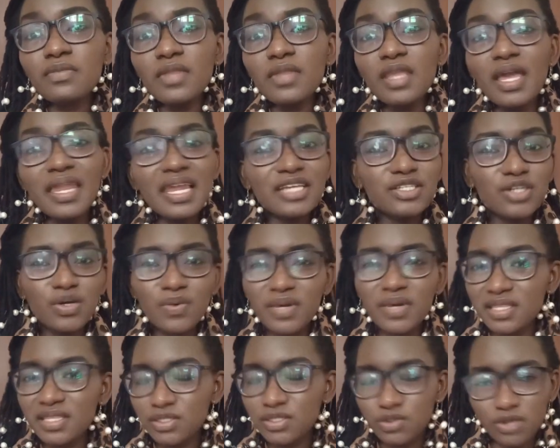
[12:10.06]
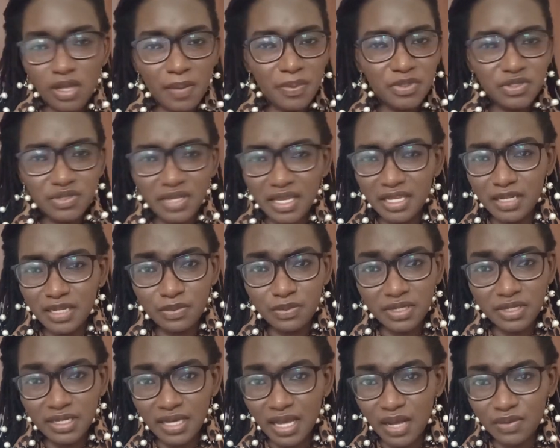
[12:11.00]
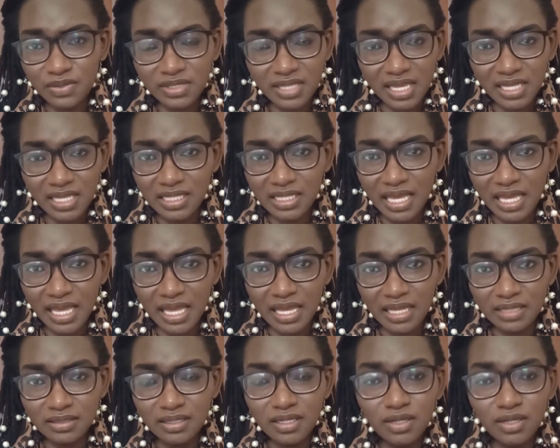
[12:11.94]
And I don't want this to happen to anybody outside there